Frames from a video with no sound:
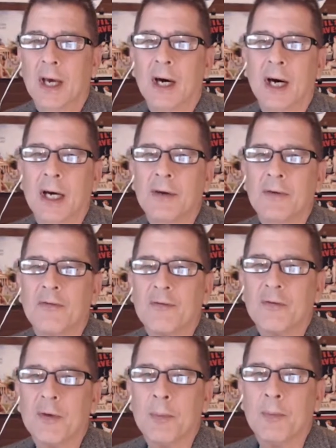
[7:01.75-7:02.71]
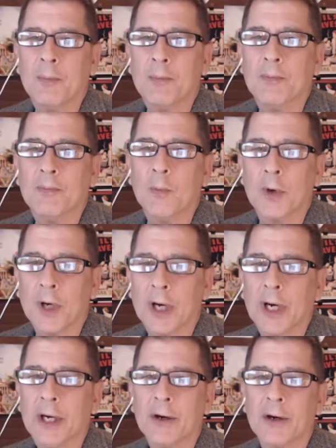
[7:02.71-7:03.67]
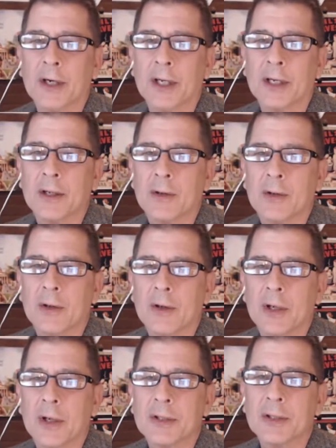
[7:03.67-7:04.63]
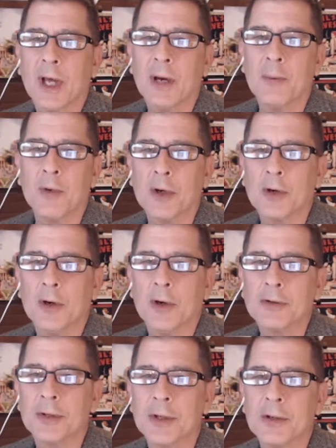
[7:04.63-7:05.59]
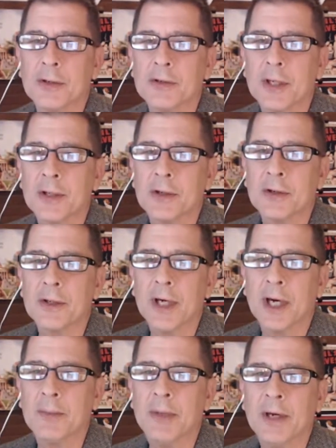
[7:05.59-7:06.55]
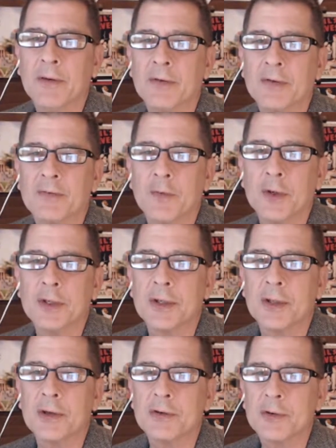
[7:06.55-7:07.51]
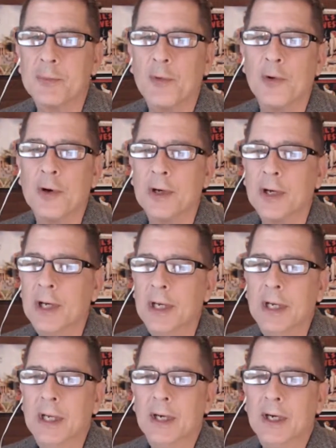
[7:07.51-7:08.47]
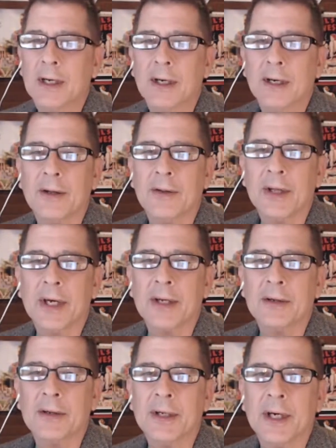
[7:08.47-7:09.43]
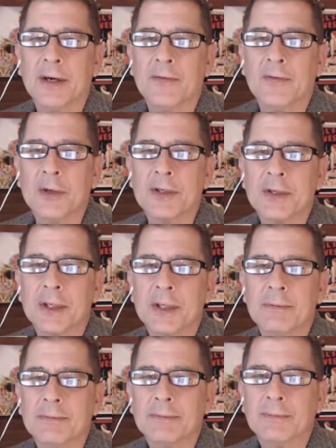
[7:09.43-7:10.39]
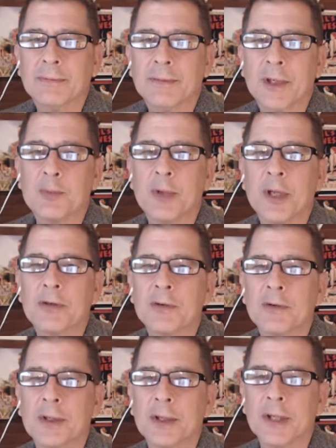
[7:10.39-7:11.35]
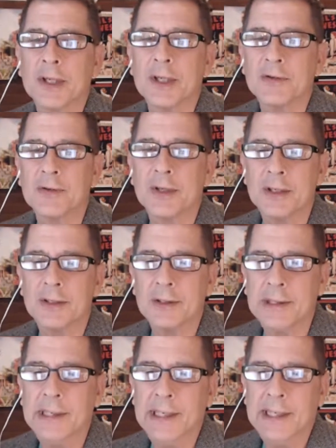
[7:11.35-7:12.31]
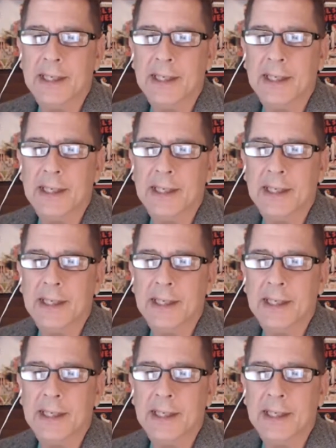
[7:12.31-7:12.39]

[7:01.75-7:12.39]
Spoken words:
From what I heard, it caused a lot more calls to go to Senator Tom Davis voicing their support than voicing displeasure in the legislation.